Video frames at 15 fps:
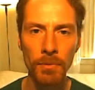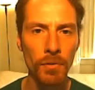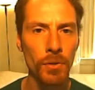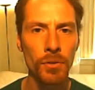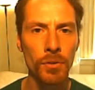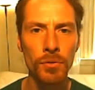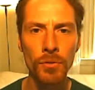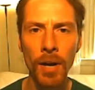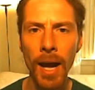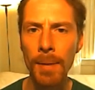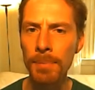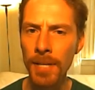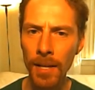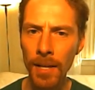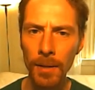If you
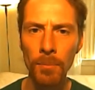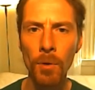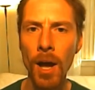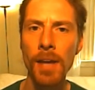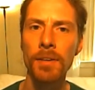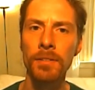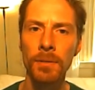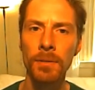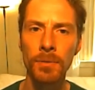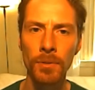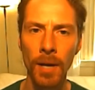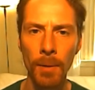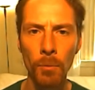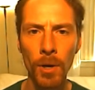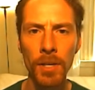subscribe, tell them why you
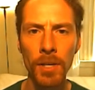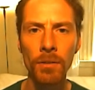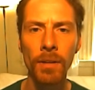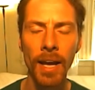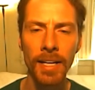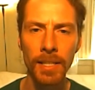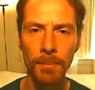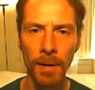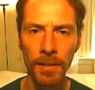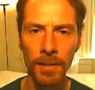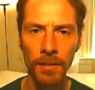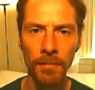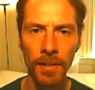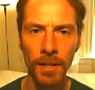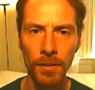subscribe, what you liked about
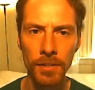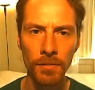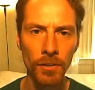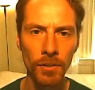the videos.